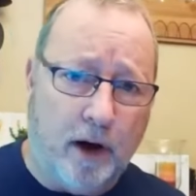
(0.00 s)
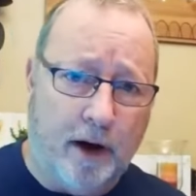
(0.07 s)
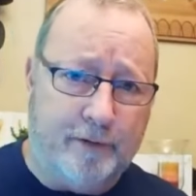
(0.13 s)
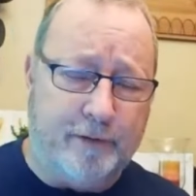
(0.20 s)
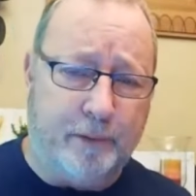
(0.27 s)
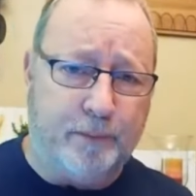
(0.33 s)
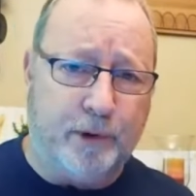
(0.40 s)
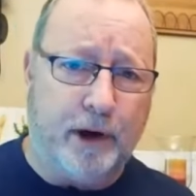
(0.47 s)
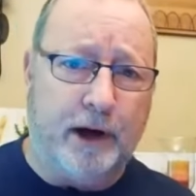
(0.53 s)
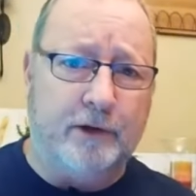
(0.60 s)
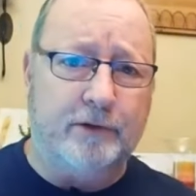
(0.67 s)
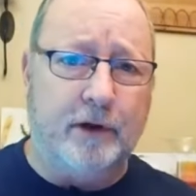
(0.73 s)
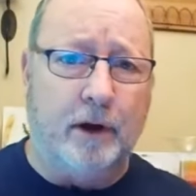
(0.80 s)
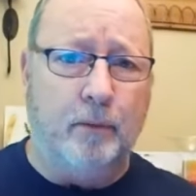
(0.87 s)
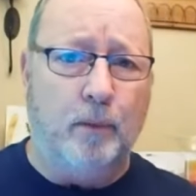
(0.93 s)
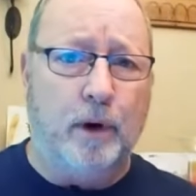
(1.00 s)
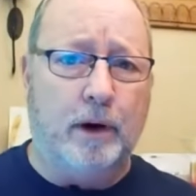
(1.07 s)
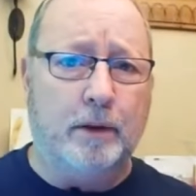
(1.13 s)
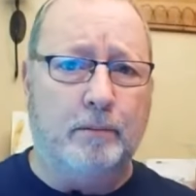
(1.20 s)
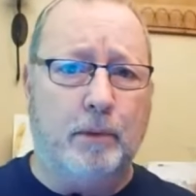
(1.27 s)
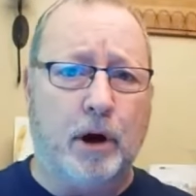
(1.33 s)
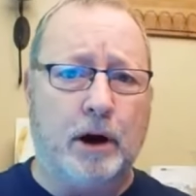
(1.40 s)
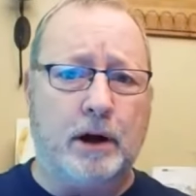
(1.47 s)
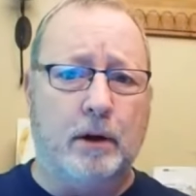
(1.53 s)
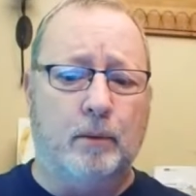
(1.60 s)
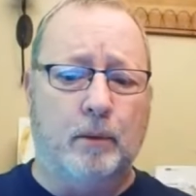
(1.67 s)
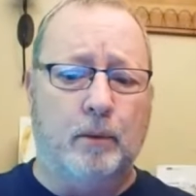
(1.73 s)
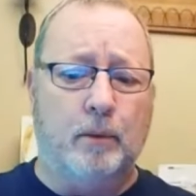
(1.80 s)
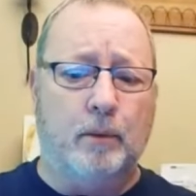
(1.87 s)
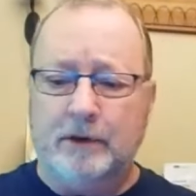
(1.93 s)
offer price on where the market
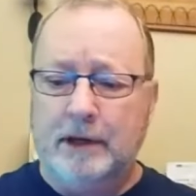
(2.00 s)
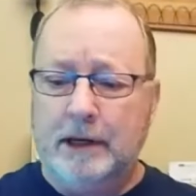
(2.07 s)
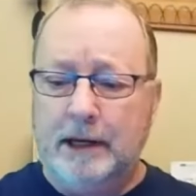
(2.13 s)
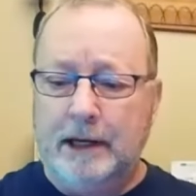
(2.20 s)
was.